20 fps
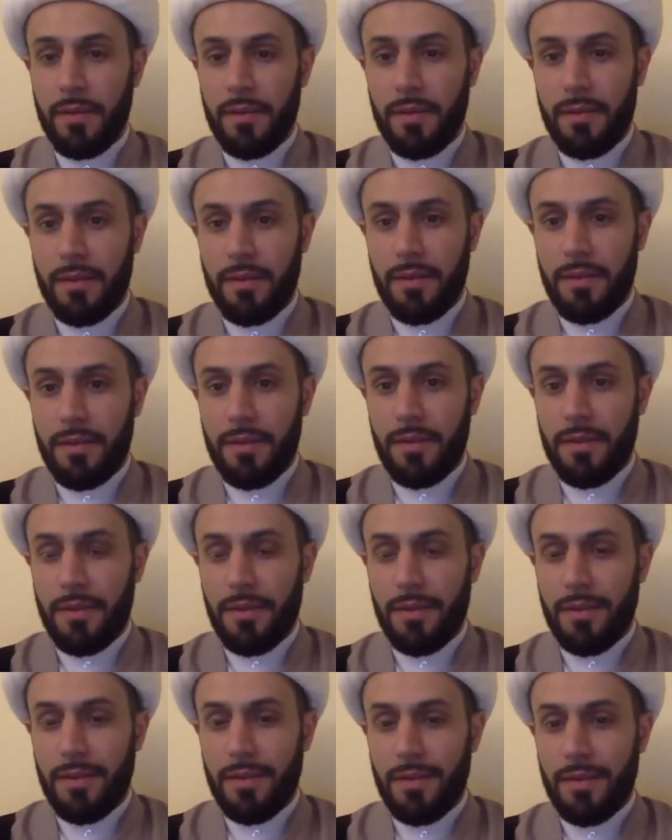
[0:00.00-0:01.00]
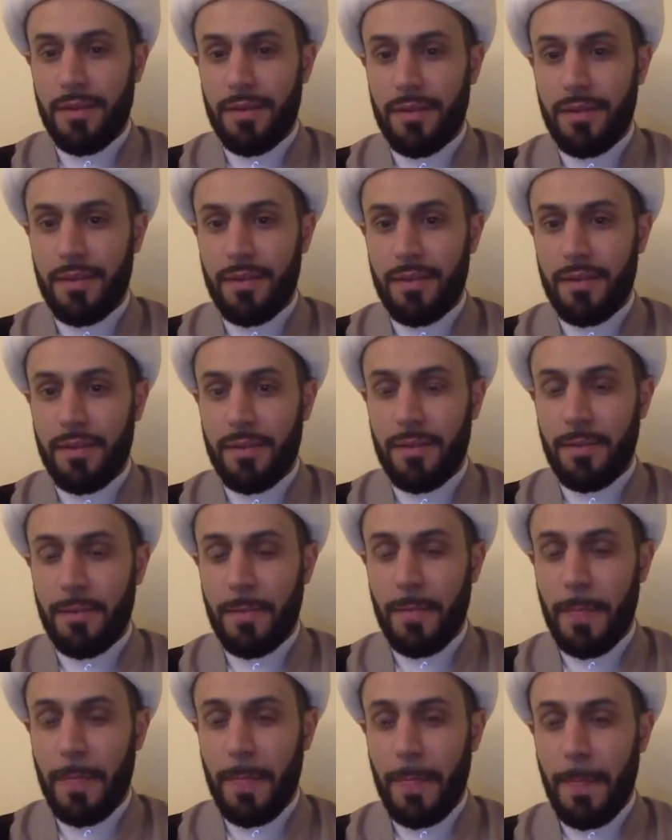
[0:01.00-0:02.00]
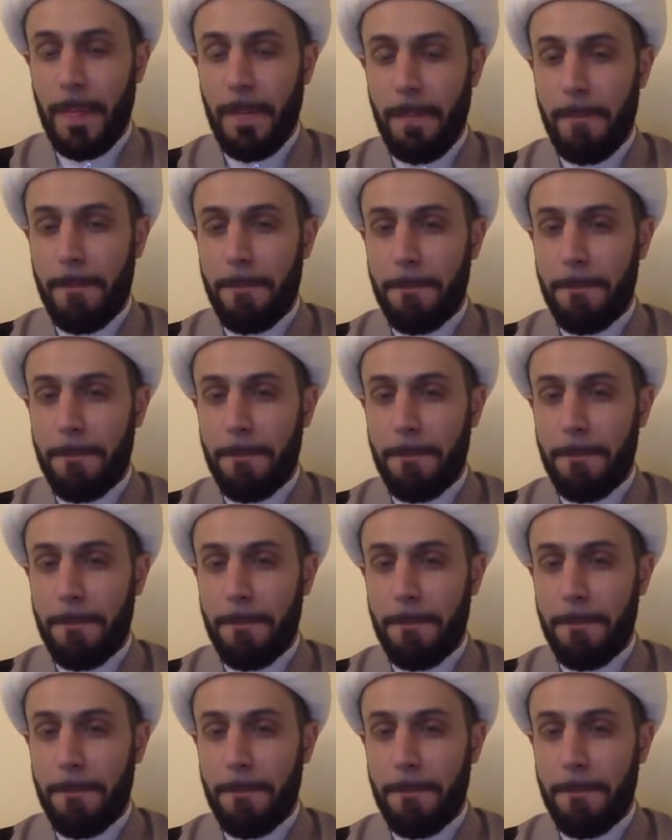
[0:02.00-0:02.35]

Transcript: (silence)